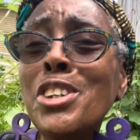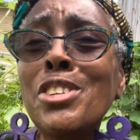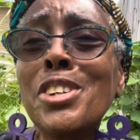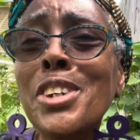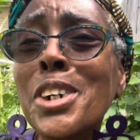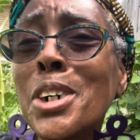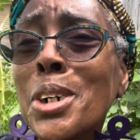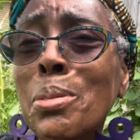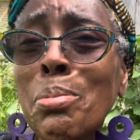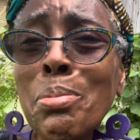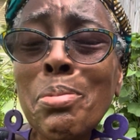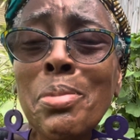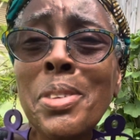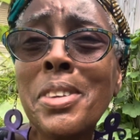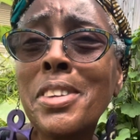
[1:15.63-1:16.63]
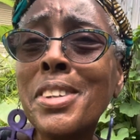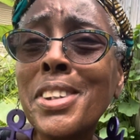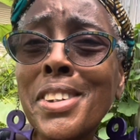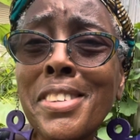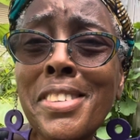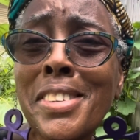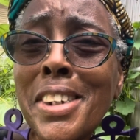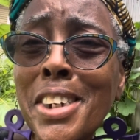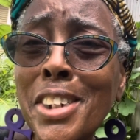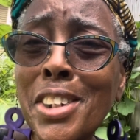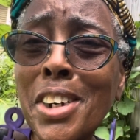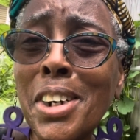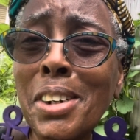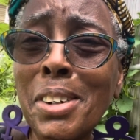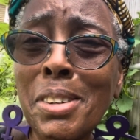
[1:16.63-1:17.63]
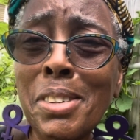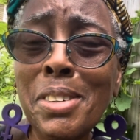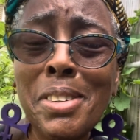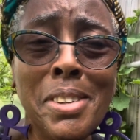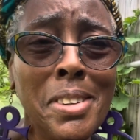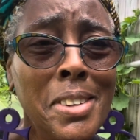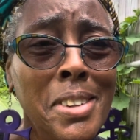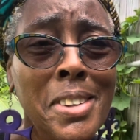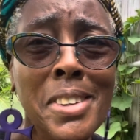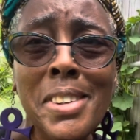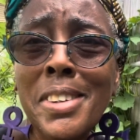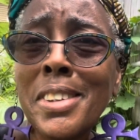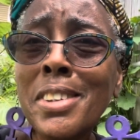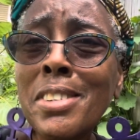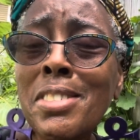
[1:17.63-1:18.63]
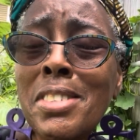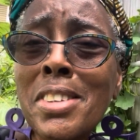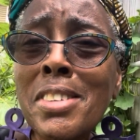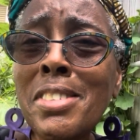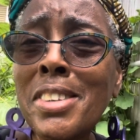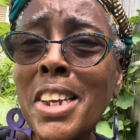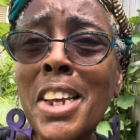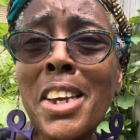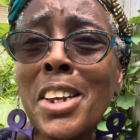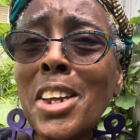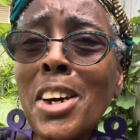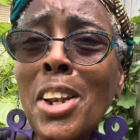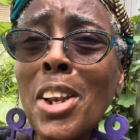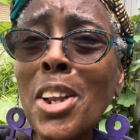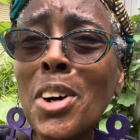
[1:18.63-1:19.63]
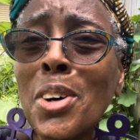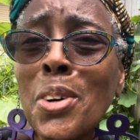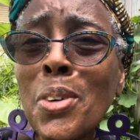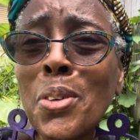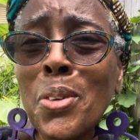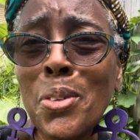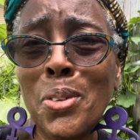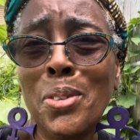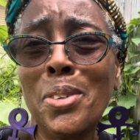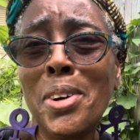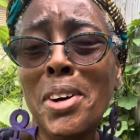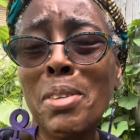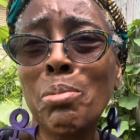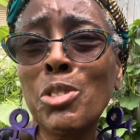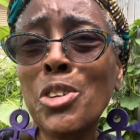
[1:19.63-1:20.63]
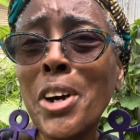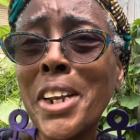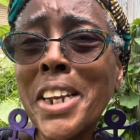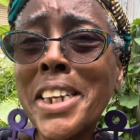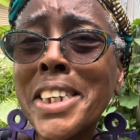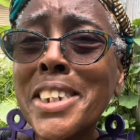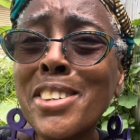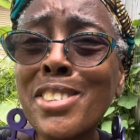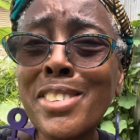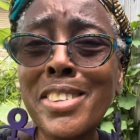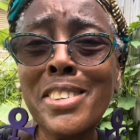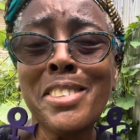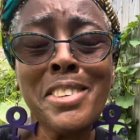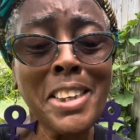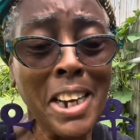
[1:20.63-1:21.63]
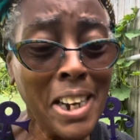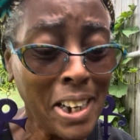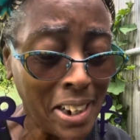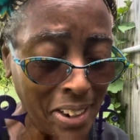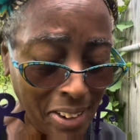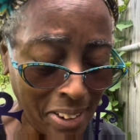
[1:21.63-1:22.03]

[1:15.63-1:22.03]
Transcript: up to the sun, y'all. It's just saying hello. I'm trying to kiss the sky.